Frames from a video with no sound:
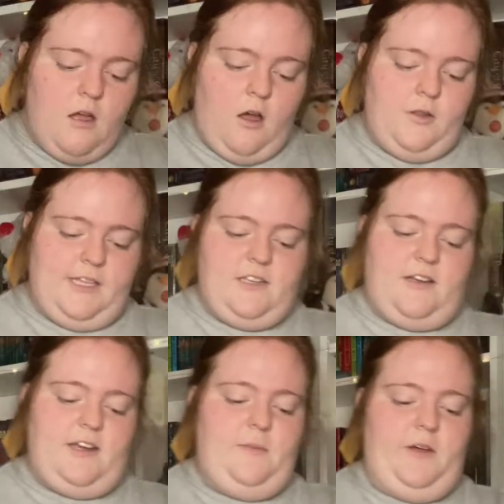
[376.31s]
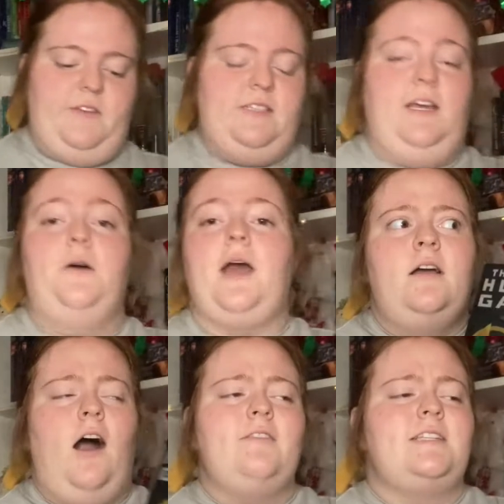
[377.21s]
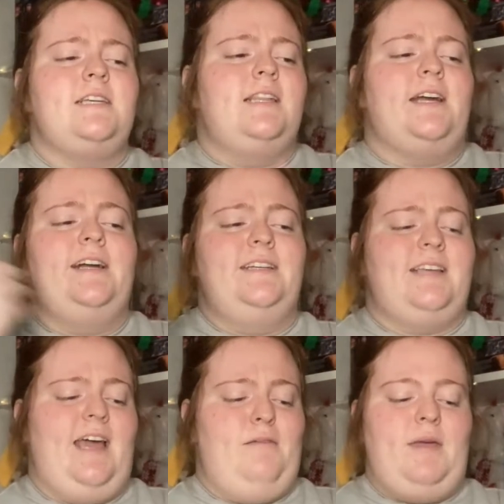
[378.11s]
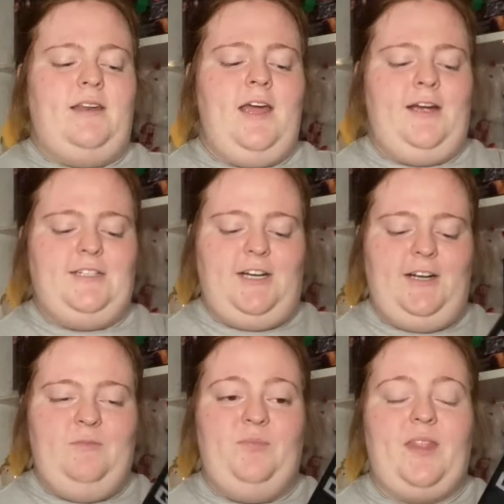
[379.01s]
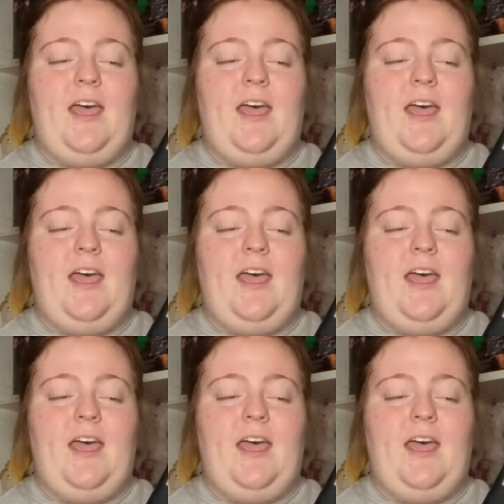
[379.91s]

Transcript: Oh, that's not gonna come off easily. Okay, obviously there is a main character,